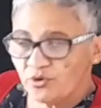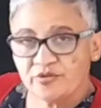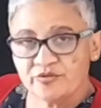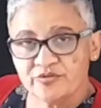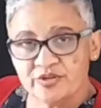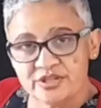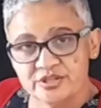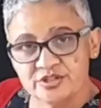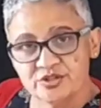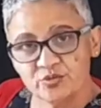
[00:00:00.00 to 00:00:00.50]
of
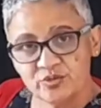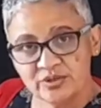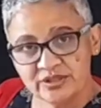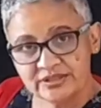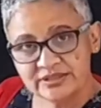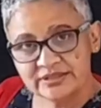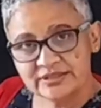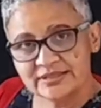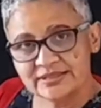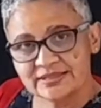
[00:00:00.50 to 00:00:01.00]
these
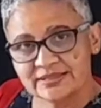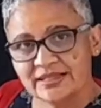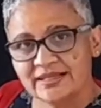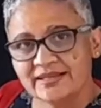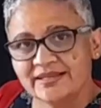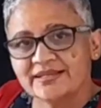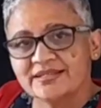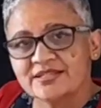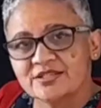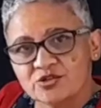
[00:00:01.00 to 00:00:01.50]
words.
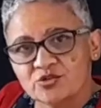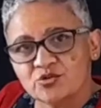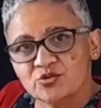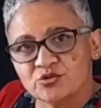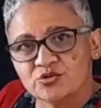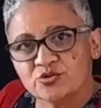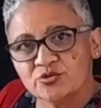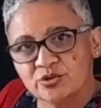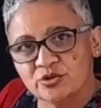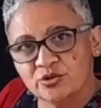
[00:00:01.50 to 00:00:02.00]
This is
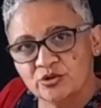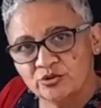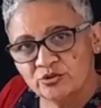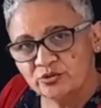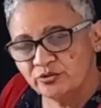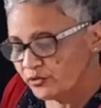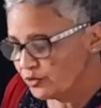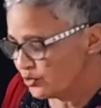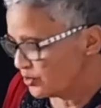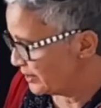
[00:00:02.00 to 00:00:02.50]
also a
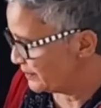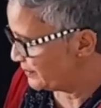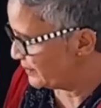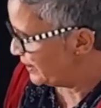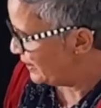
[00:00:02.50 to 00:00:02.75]
clue for them.